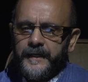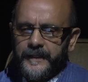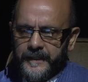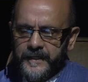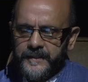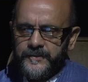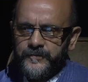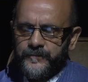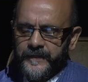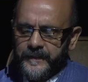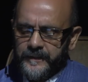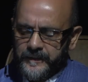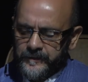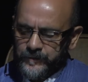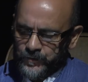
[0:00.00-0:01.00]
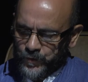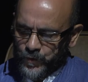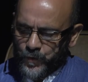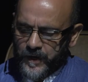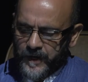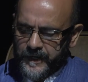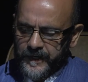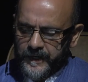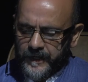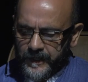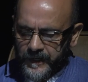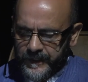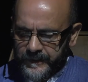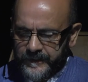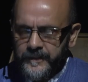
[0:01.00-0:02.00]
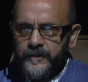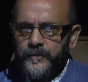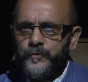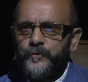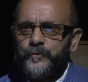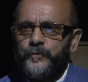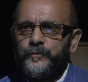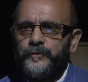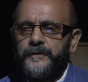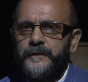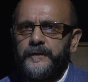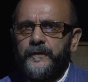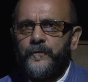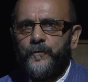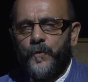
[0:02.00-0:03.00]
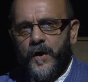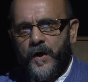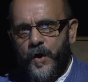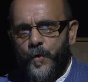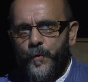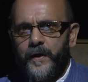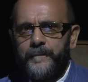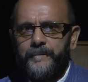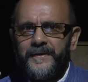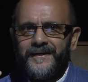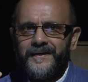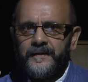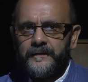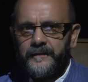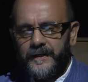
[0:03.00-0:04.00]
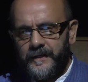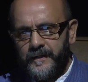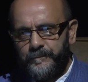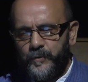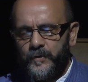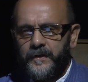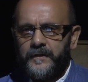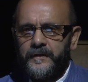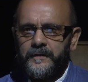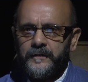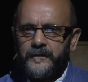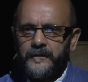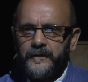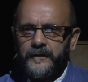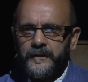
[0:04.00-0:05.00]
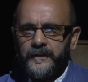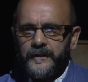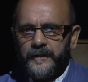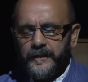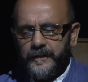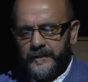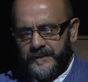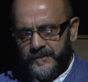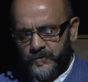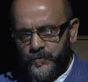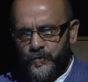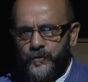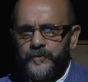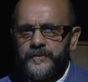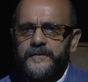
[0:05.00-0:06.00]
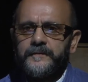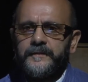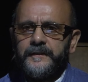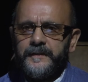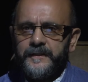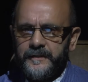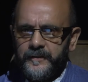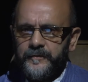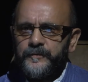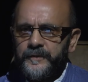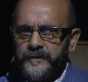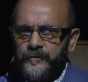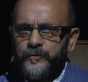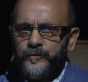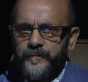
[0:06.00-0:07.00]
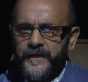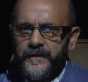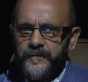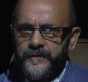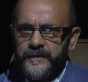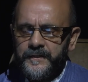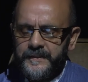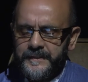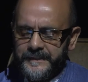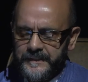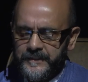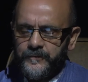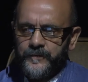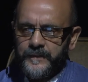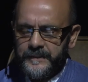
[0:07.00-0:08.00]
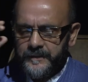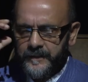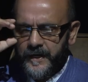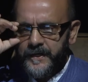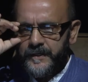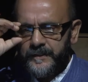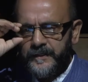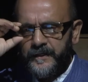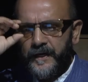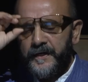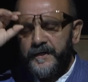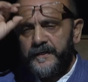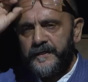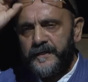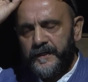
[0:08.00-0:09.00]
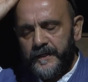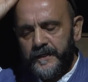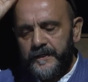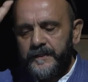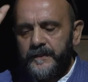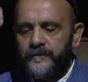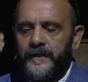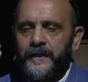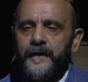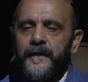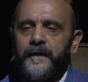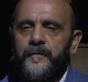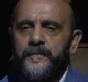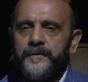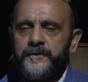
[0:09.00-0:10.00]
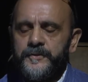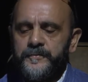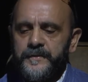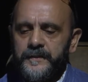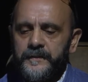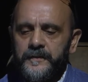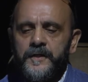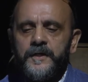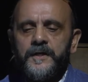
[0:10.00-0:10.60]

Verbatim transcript: That's where it. So I, I take you to the how I began a political discourse in term, through my works. It was right in 1990 when I left Kashmir